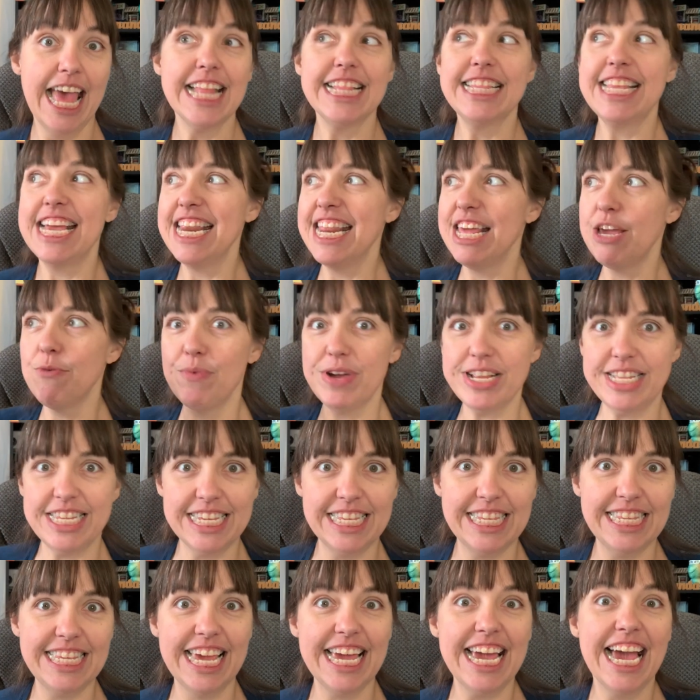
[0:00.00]
Then he went to
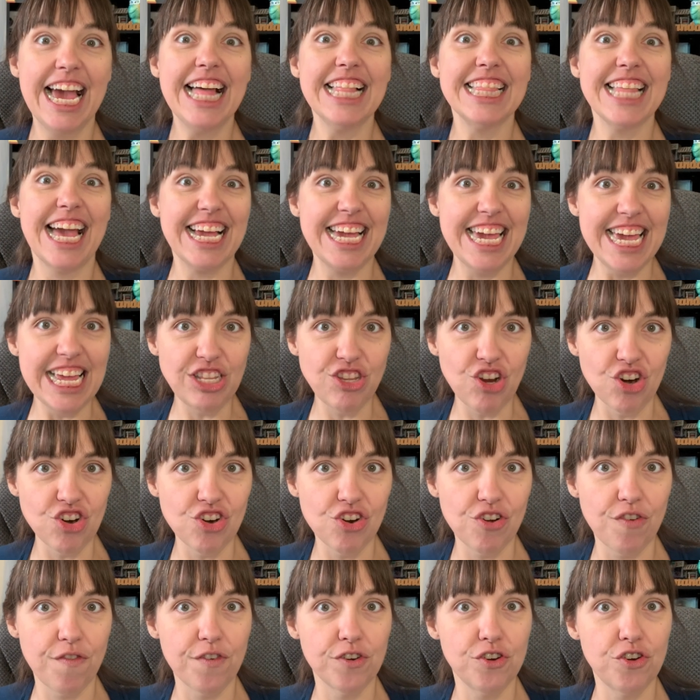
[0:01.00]
see, like he turned
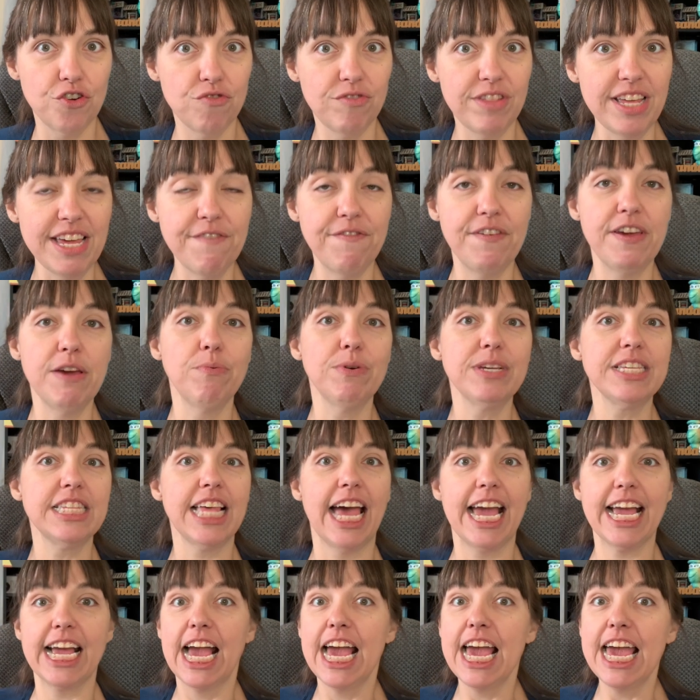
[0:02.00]
over a new leaf. He was
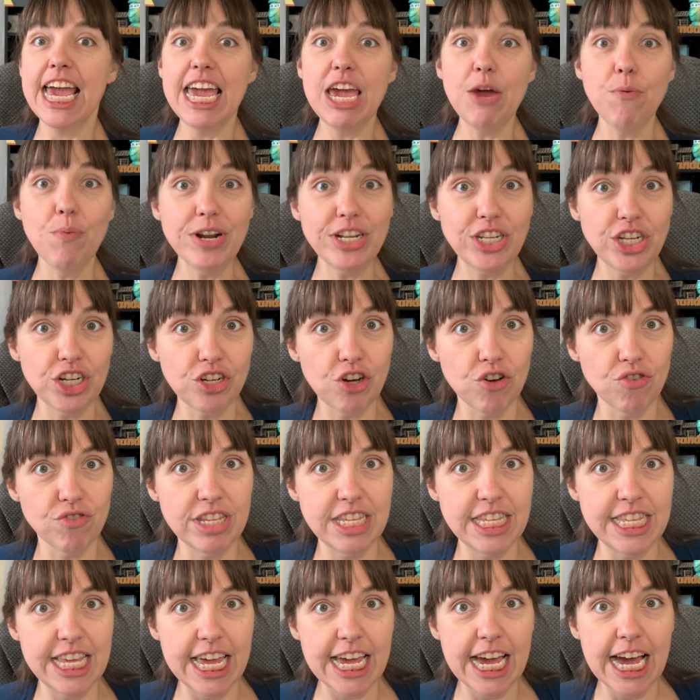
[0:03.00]
like, he went to go
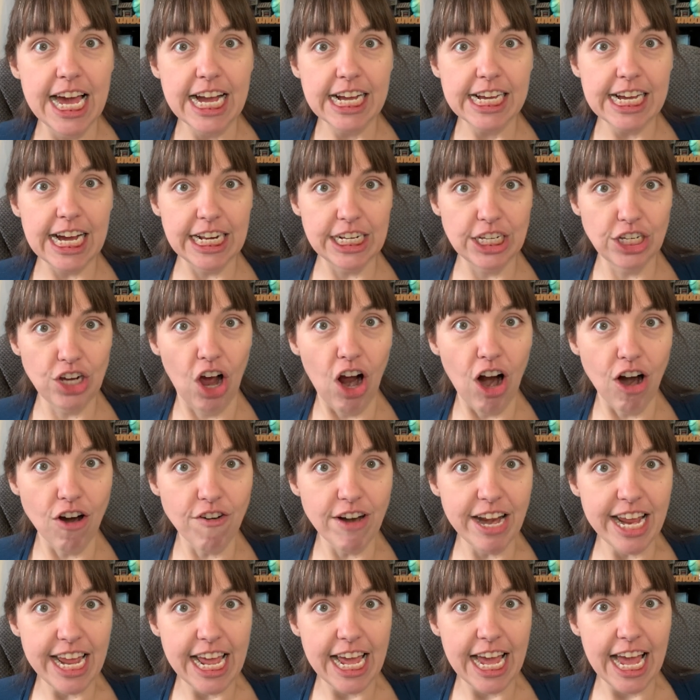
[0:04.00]
see
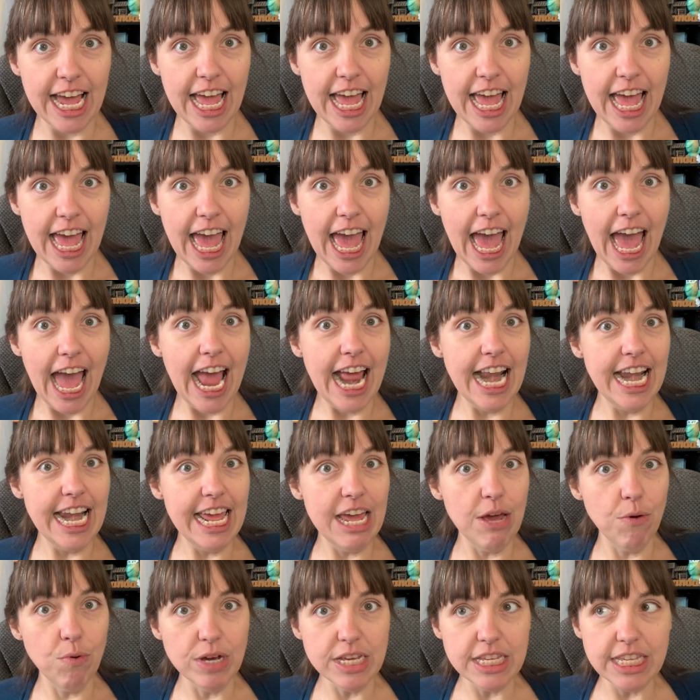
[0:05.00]
Gandhari. And
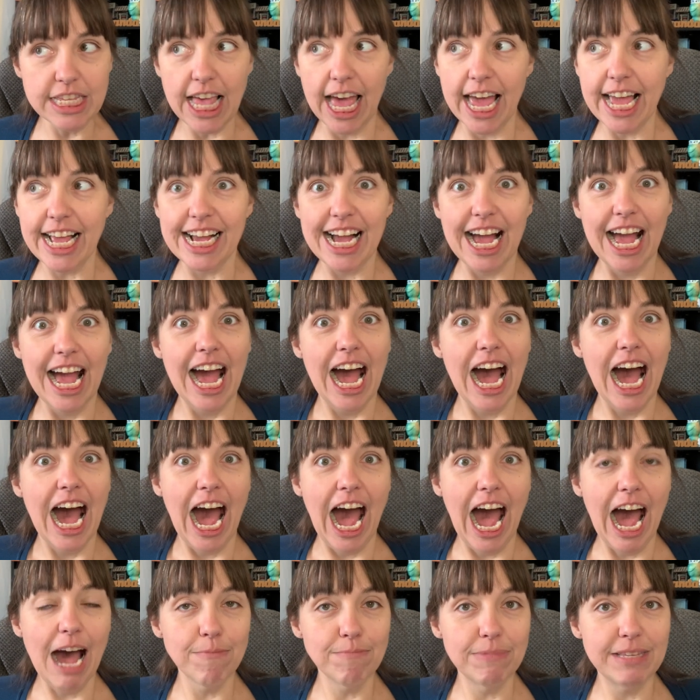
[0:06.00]
he was like,
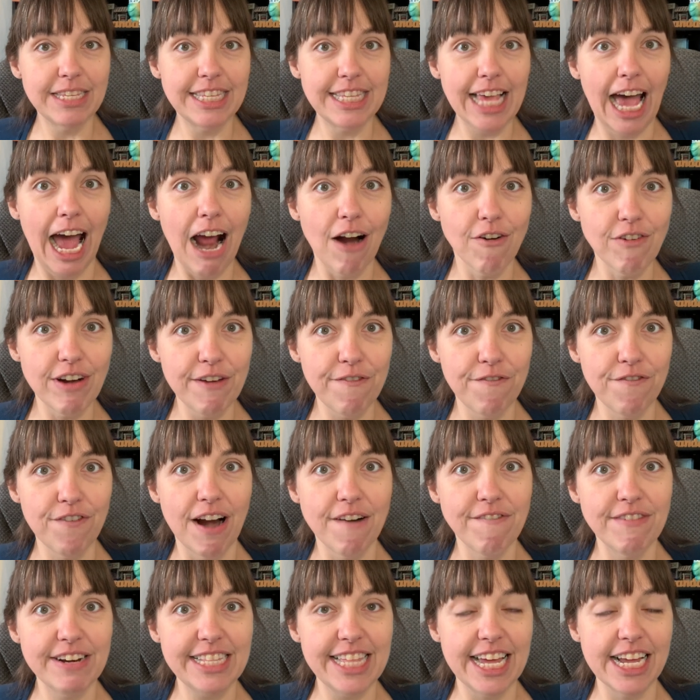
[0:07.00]
I'm sorry for
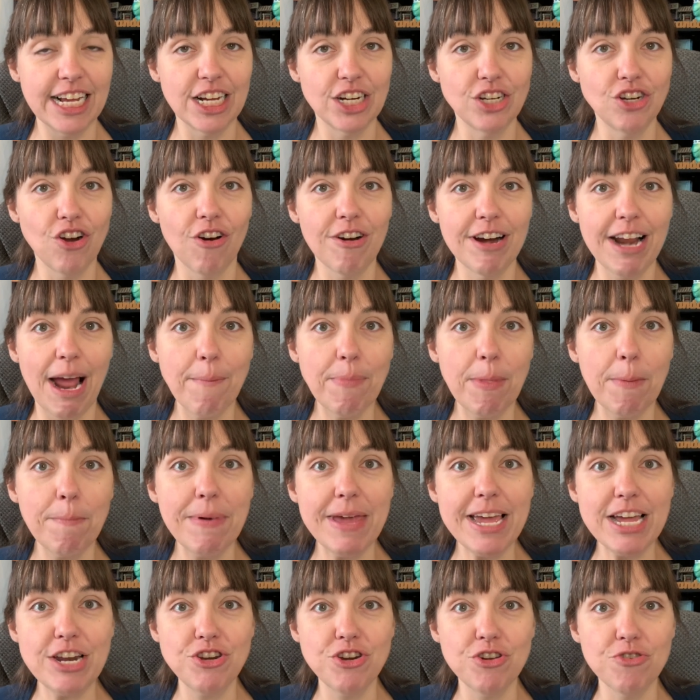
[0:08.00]
everything, Gandhari. I'm going to
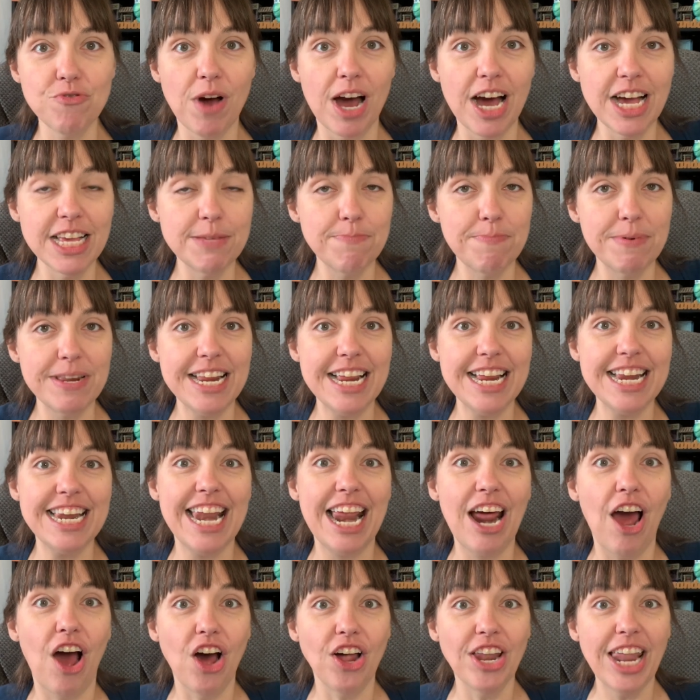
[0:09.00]
be a new husband and
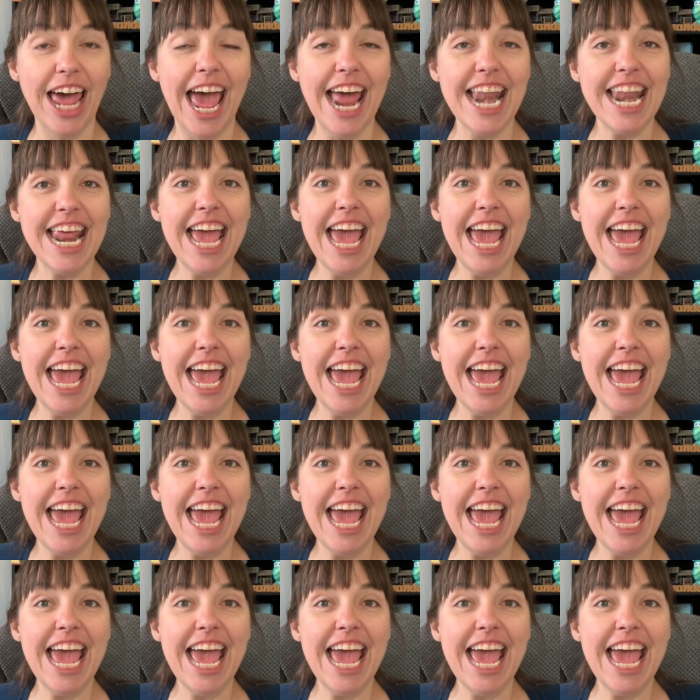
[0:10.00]
all that.